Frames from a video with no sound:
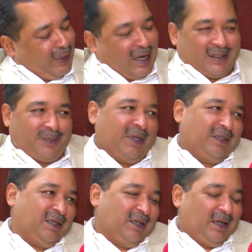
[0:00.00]
yes,
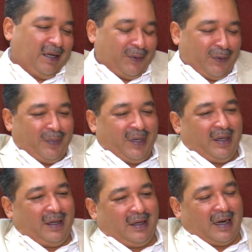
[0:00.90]
please, it would be
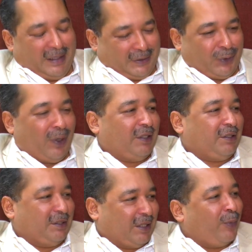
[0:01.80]
nice to
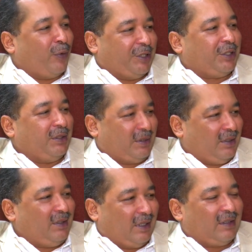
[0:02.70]
answer some questions.
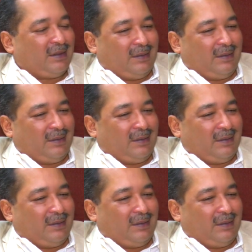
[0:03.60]
Yes.